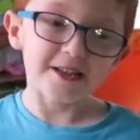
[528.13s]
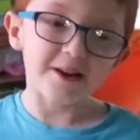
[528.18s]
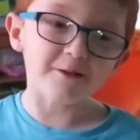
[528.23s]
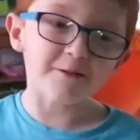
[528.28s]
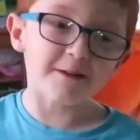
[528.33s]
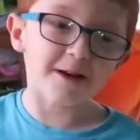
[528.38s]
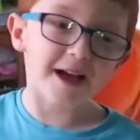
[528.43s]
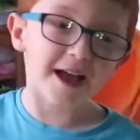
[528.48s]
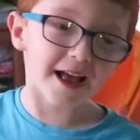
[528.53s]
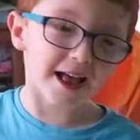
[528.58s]

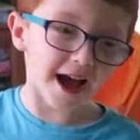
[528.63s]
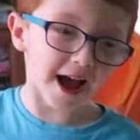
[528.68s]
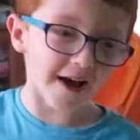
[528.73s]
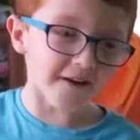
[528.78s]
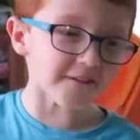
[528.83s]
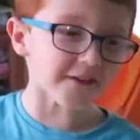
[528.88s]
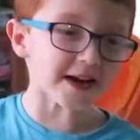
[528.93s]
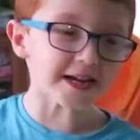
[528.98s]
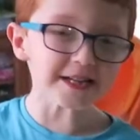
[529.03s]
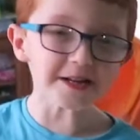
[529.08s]
So
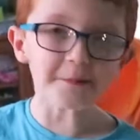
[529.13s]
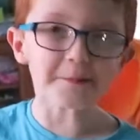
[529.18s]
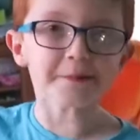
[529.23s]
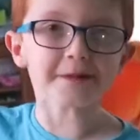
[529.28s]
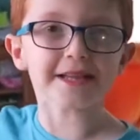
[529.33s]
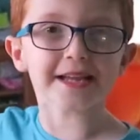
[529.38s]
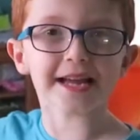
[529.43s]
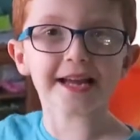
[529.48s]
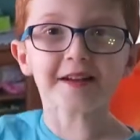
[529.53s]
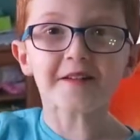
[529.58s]
how are
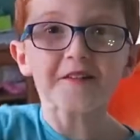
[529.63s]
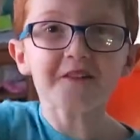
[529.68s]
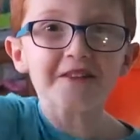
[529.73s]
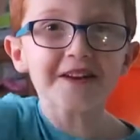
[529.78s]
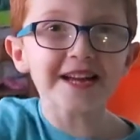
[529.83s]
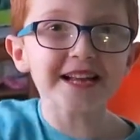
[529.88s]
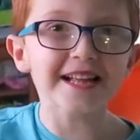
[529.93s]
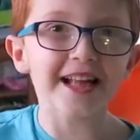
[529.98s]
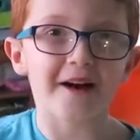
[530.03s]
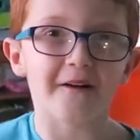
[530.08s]
complete
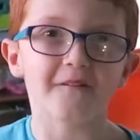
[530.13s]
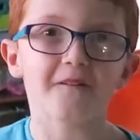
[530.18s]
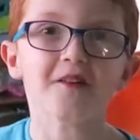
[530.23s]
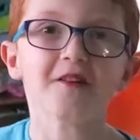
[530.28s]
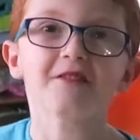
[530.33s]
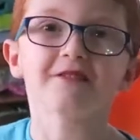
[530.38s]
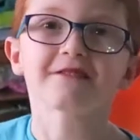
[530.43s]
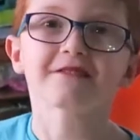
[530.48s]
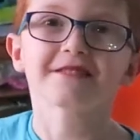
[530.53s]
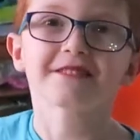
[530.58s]
three
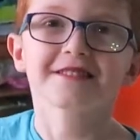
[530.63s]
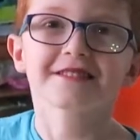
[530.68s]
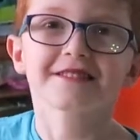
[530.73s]
levels?